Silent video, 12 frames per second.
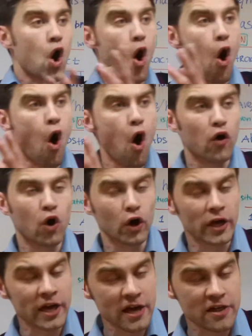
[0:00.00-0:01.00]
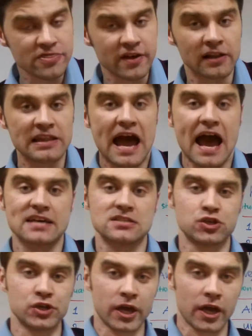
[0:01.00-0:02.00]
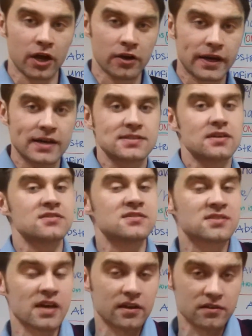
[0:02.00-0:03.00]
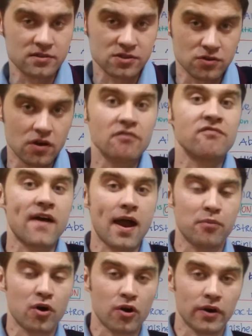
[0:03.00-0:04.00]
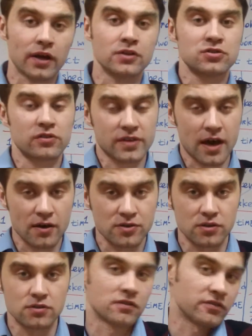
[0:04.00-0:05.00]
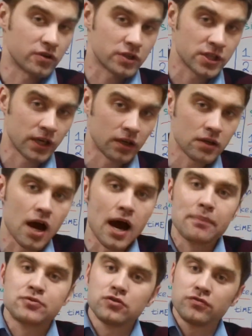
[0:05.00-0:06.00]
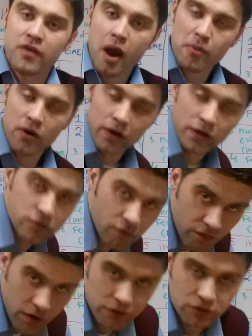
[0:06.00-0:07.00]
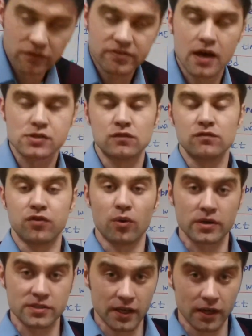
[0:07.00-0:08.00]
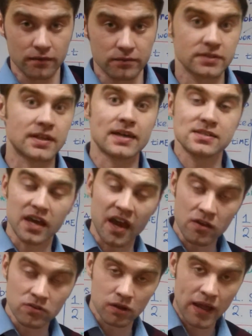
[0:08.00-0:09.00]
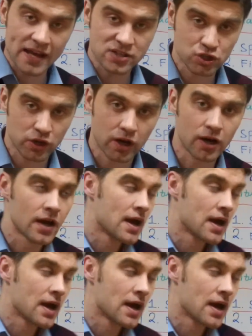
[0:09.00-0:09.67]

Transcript: or in the last year, it's since February 2013 up to February 2014. That's in the last year.